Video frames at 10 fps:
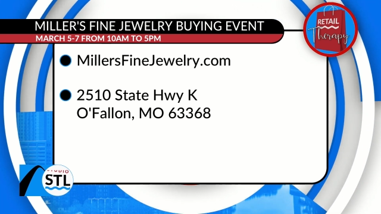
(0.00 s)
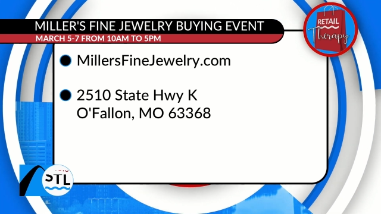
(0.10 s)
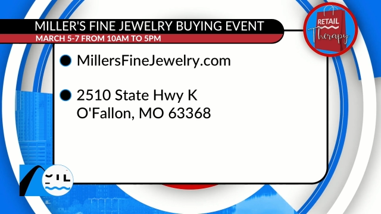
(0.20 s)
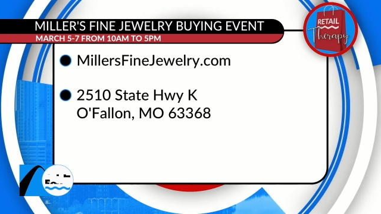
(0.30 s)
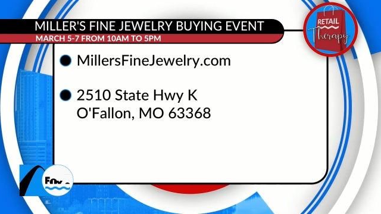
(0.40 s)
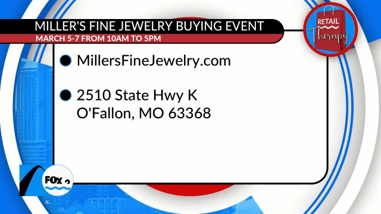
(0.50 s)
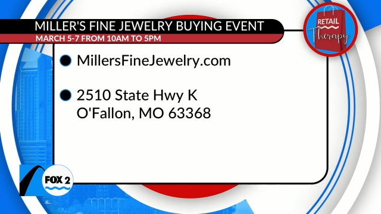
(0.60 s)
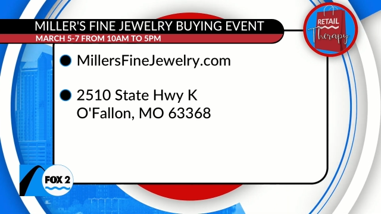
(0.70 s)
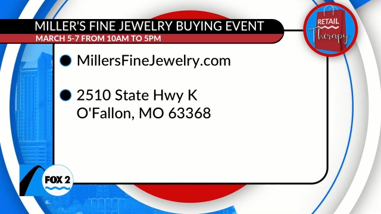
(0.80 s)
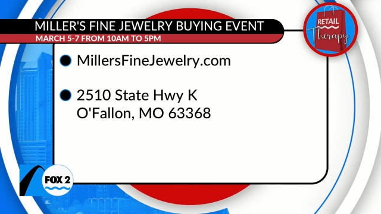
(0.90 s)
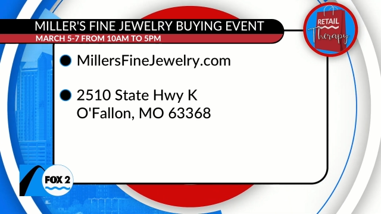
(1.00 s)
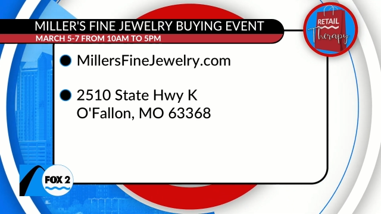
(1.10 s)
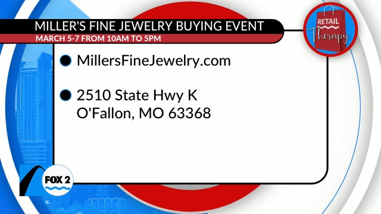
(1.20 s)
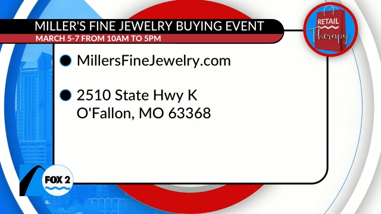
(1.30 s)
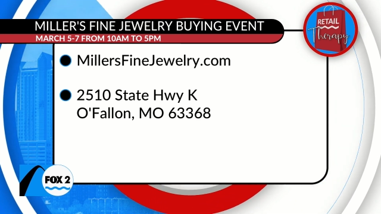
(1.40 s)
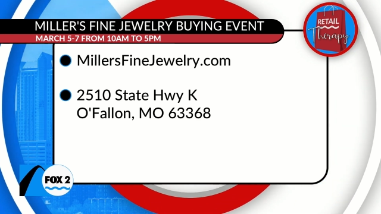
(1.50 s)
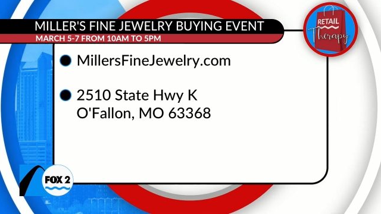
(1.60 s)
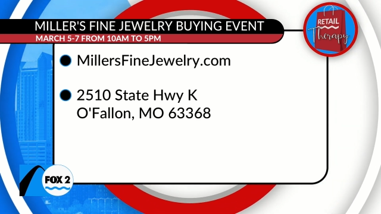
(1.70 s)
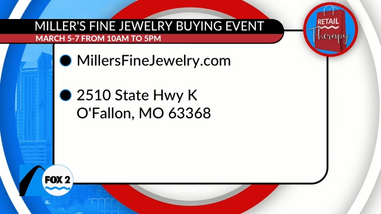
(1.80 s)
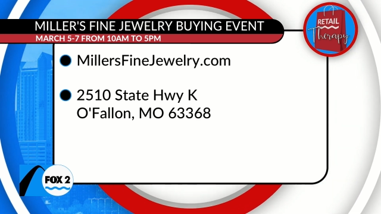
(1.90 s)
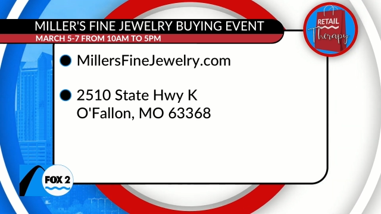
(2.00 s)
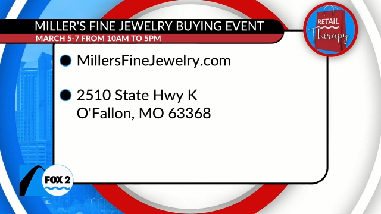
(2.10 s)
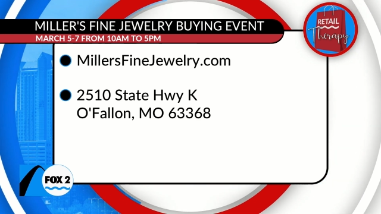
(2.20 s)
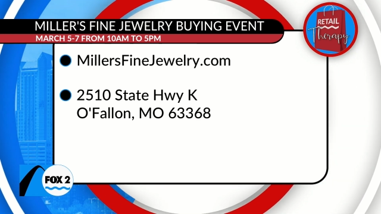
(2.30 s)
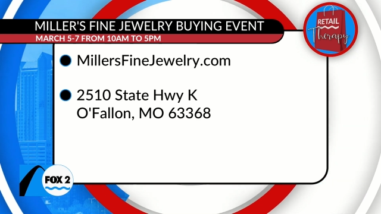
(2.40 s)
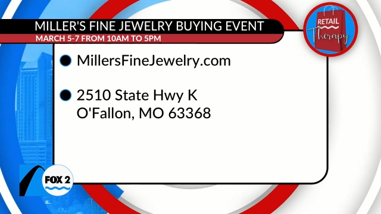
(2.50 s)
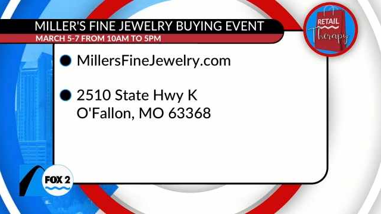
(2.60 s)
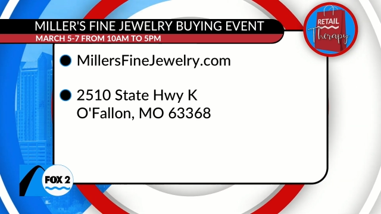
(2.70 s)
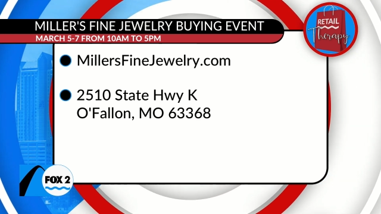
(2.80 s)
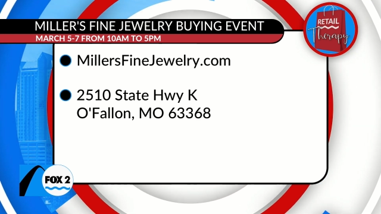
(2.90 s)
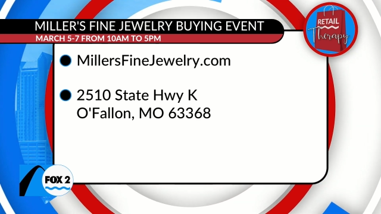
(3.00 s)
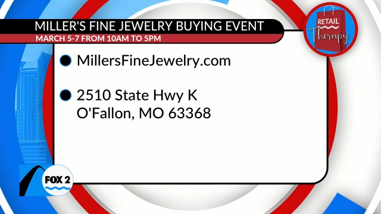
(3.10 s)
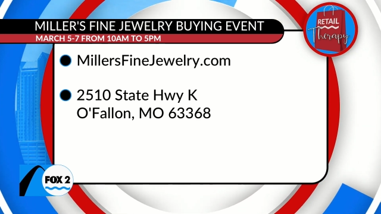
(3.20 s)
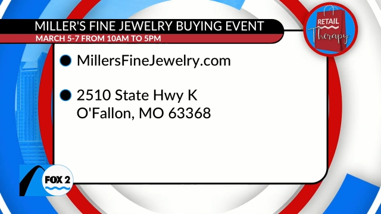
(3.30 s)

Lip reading: [unreadable: no face in view]